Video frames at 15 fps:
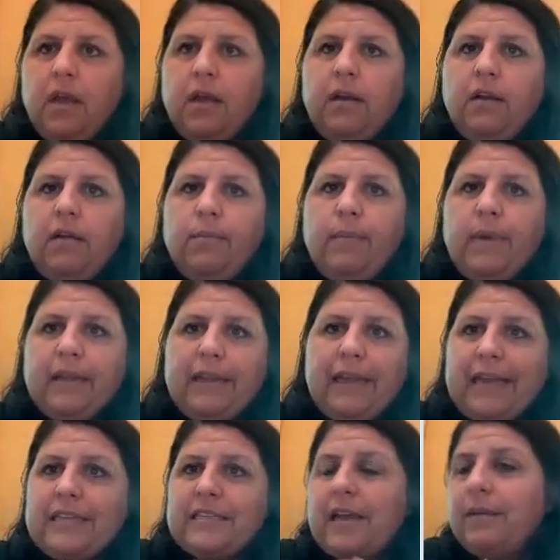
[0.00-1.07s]
Um, and
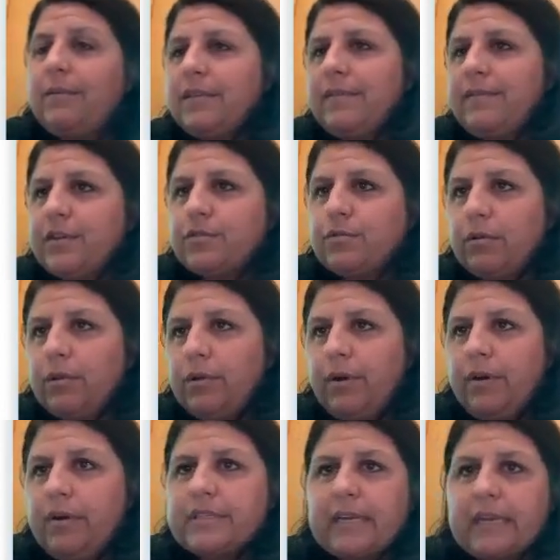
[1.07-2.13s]
like I said, with the visual
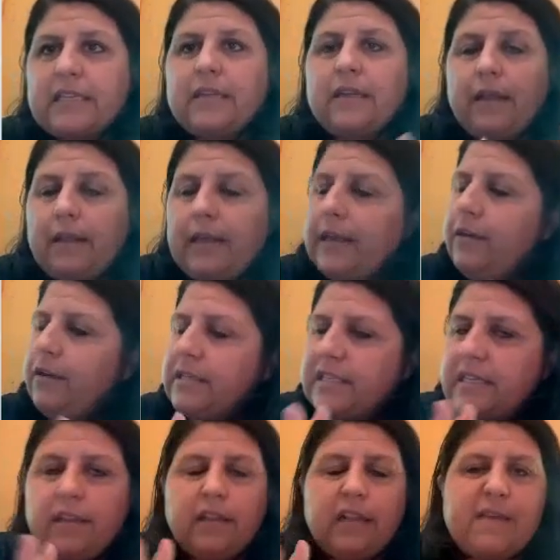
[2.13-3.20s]
learners, like uh, you could
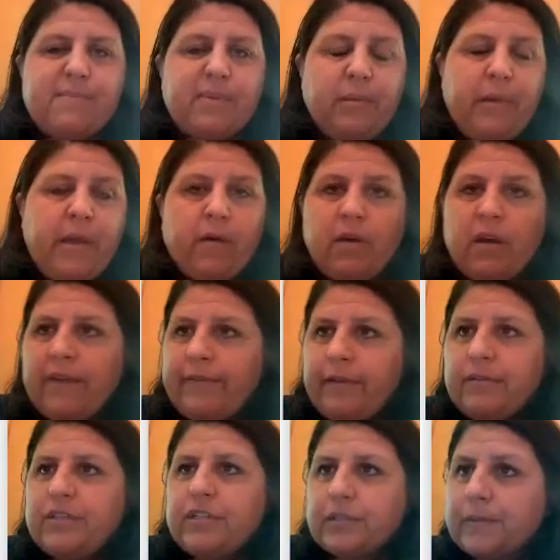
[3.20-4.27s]
see the light bulb go off.
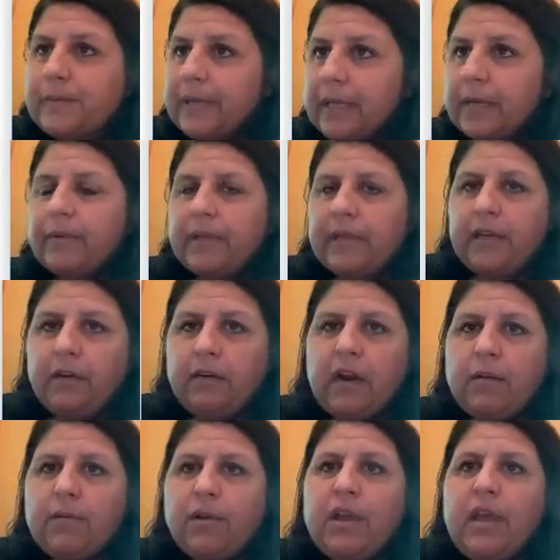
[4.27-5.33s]
It was just really, really
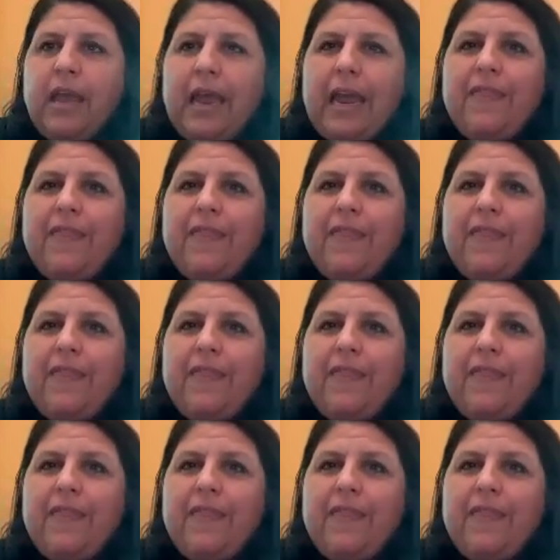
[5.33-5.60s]
incredible.